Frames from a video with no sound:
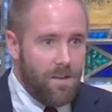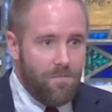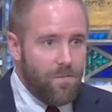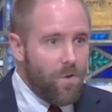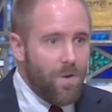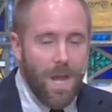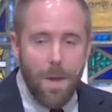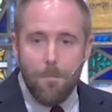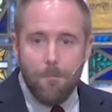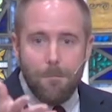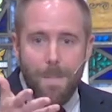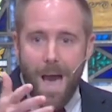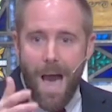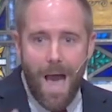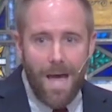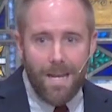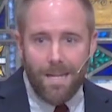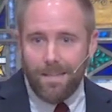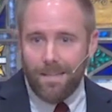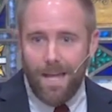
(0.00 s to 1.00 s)
And if you get
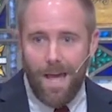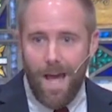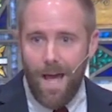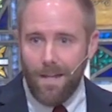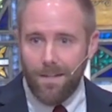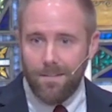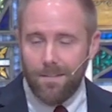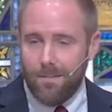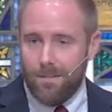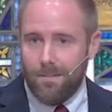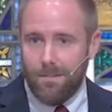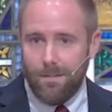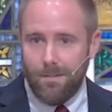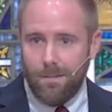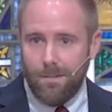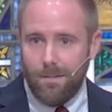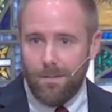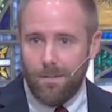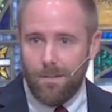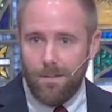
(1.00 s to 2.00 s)
mad at that,
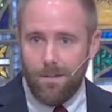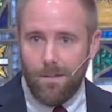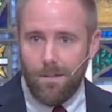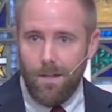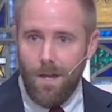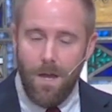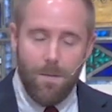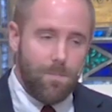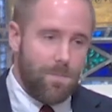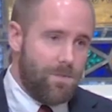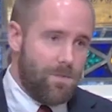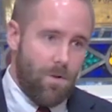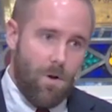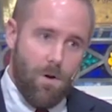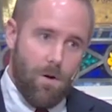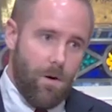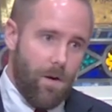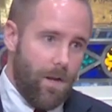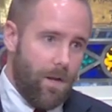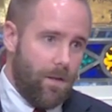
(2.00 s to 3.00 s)
I'm
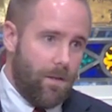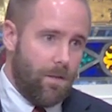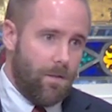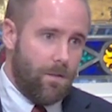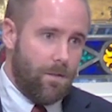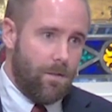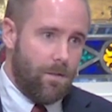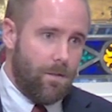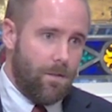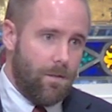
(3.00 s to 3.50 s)
sorry.